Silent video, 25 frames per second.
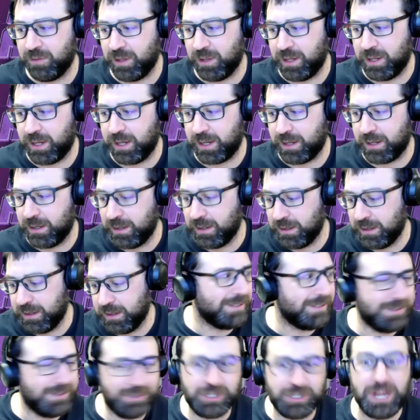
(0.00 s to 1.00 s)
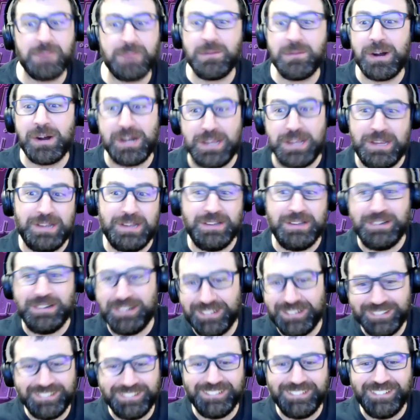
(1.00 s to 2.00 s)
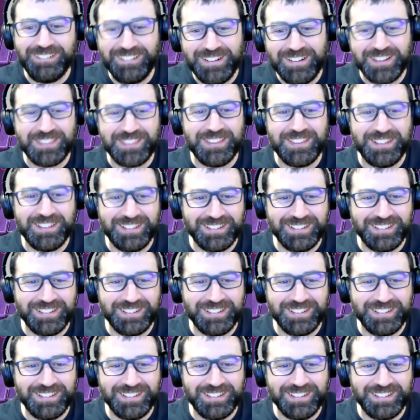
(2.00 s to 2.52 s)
like J Money on